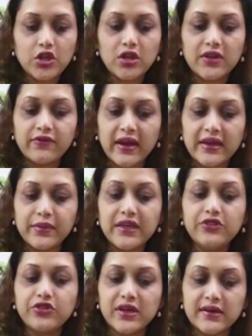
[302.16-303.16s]
your
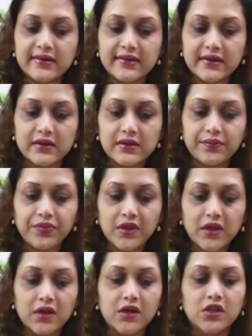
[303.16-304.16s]
environment triggers
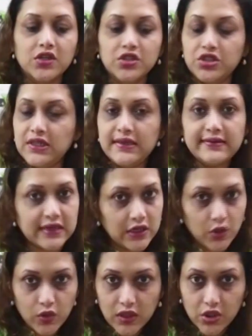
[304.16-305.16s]
it. Genes
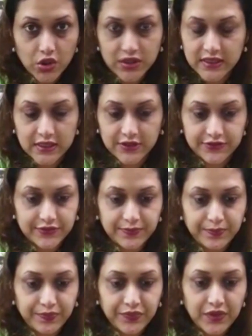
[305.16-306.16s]
alone are not enough.
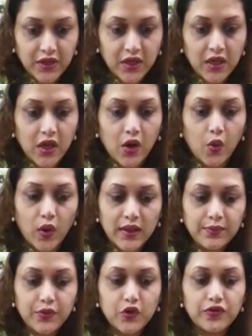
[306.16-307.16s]

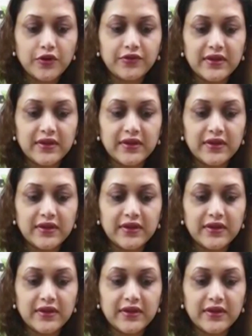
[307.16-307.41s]
One proof of